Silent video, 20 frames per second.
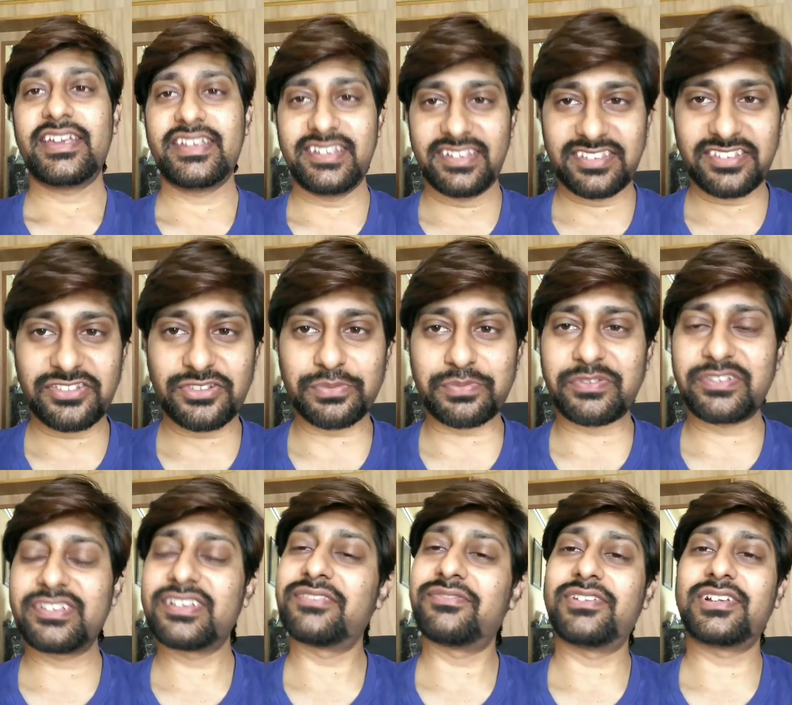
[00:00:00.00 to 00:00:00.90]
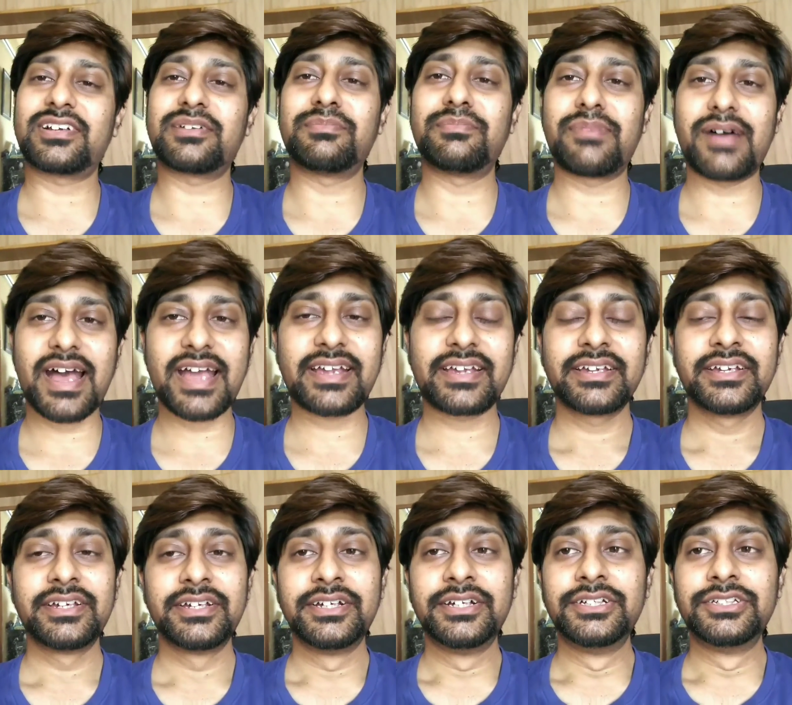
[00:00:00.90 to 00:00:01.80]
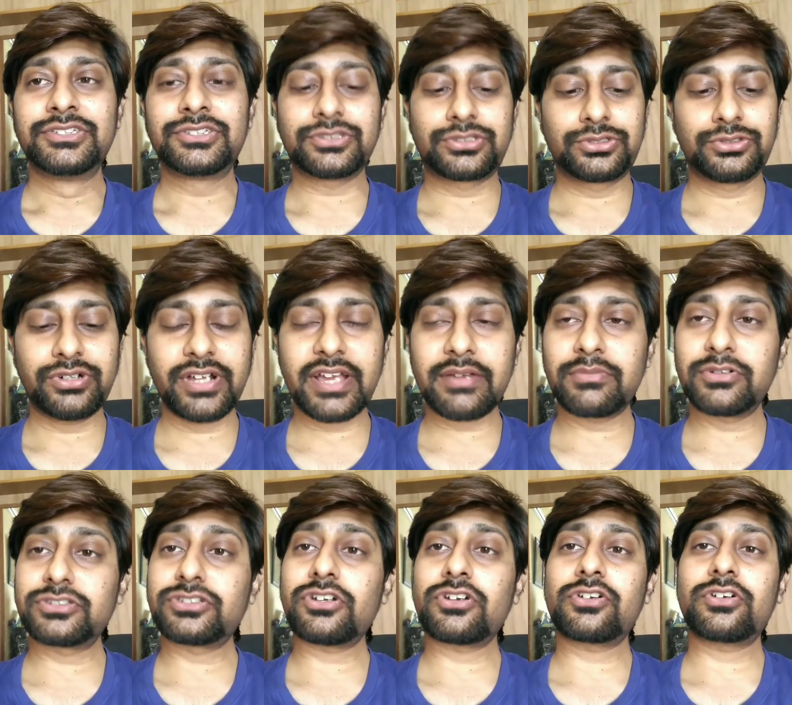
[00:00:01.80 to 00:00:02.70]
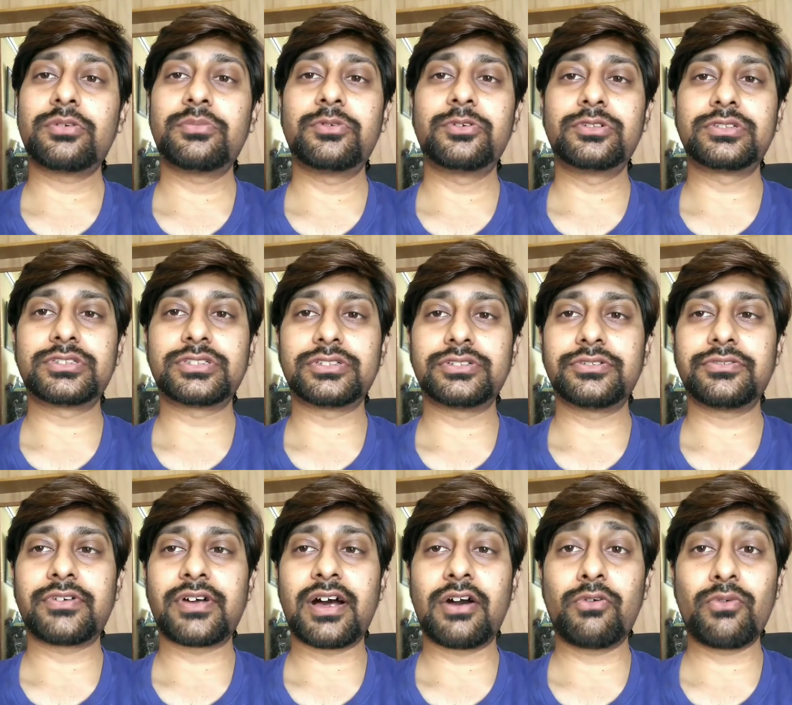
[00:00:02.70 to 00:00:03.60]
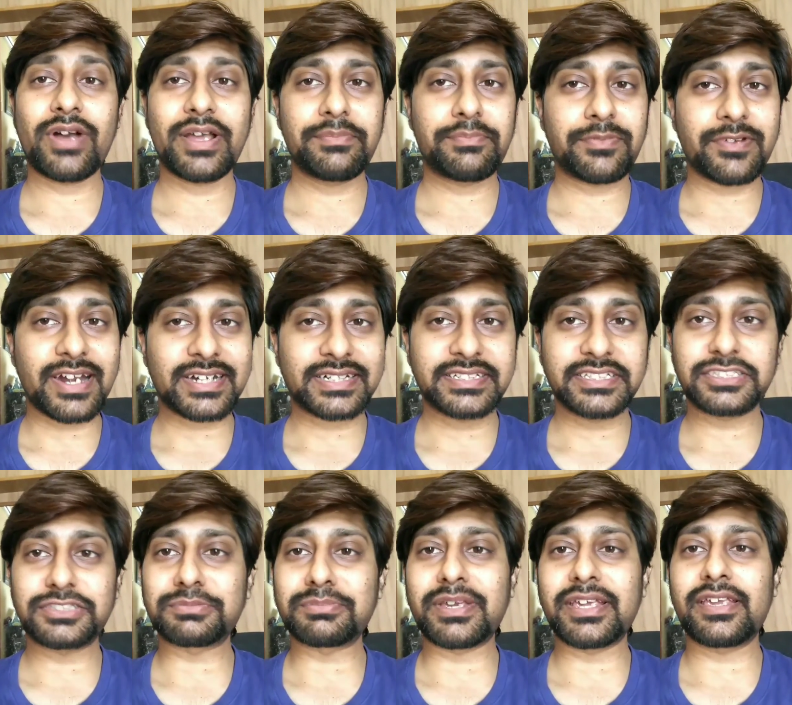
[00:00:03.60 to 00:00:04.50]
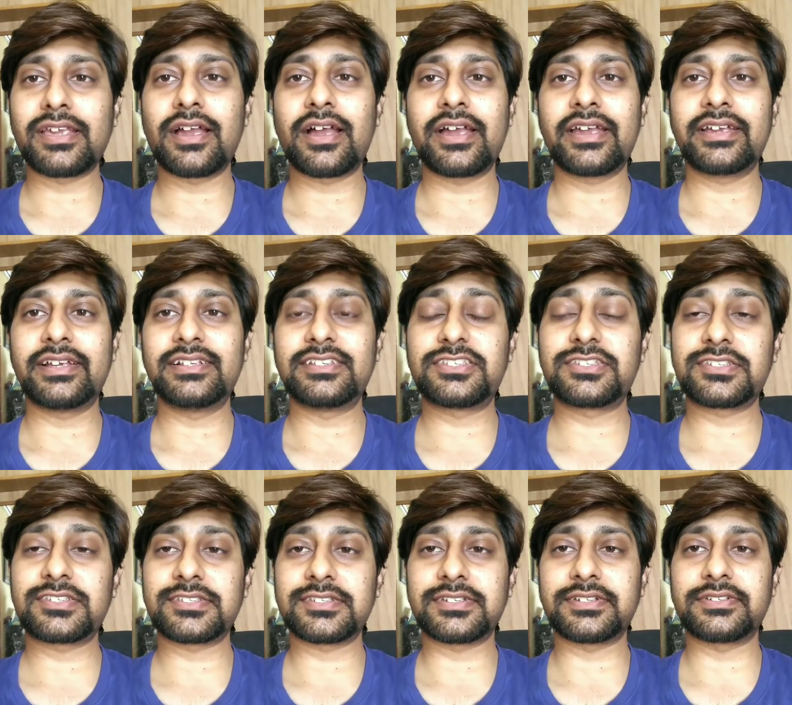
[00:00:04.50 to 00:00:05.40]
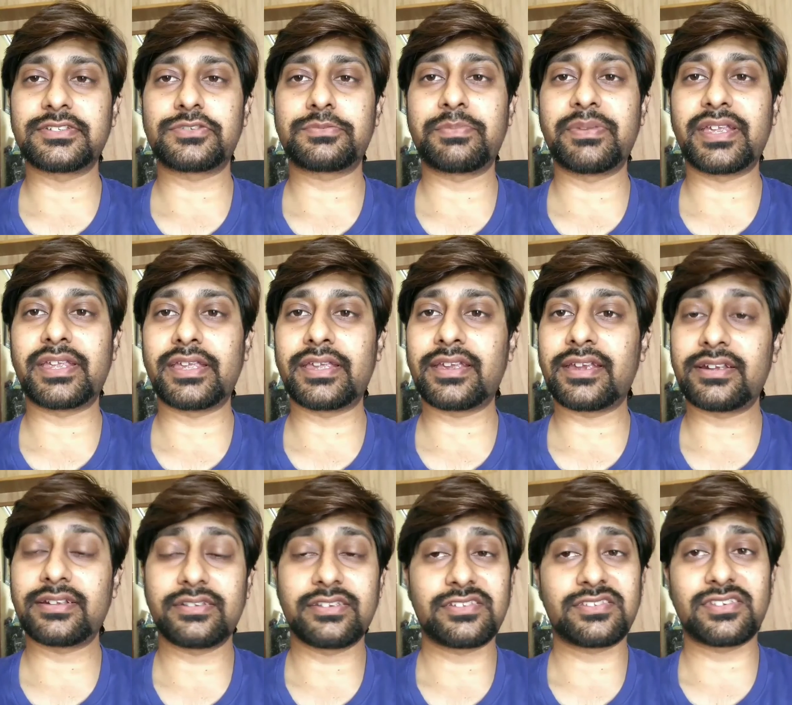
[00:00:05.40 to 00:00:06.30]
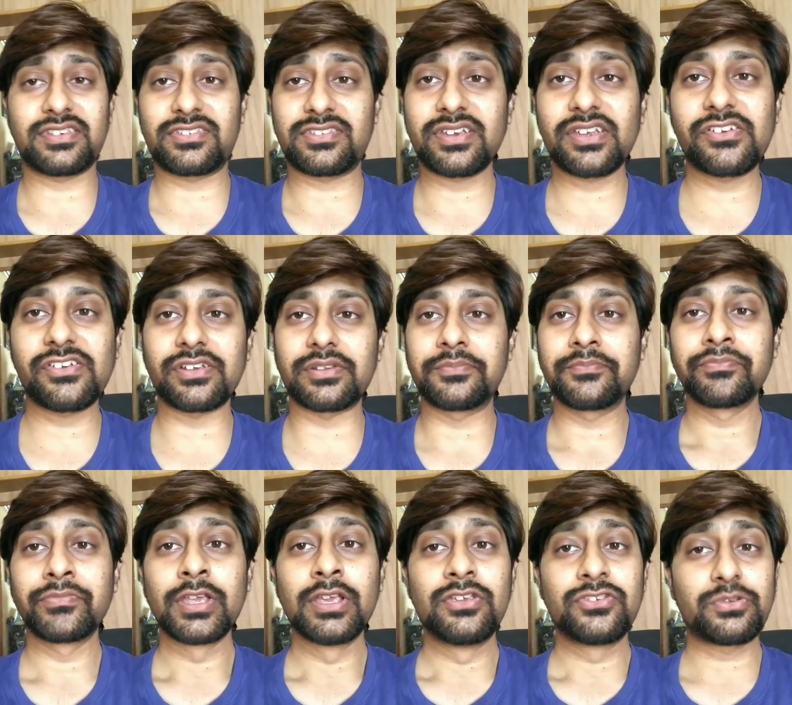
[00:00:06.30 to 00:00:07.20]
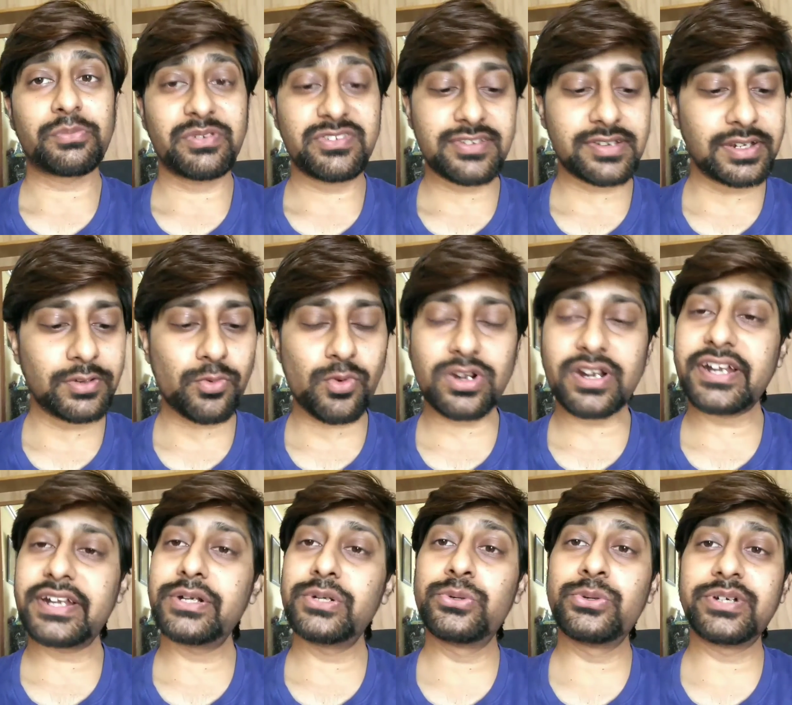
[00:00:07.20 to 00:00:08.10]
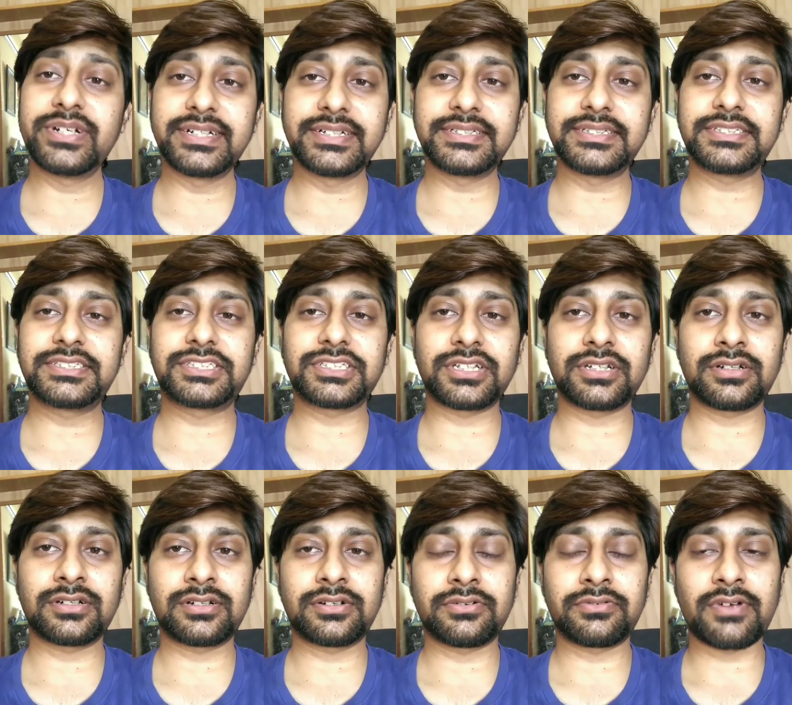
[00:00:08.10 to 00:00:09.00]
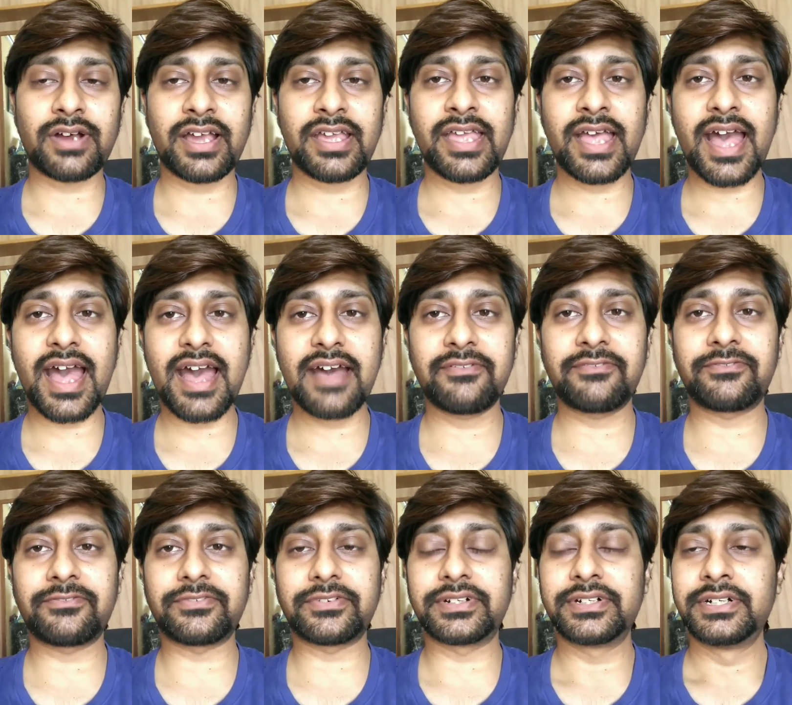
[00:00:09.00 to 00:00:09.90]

Hey, this is Supreet and welcome back. So today I'm going to talk about you know how I practice my IELTS uh, speaking and listening section. So basically, what I do is uh, I have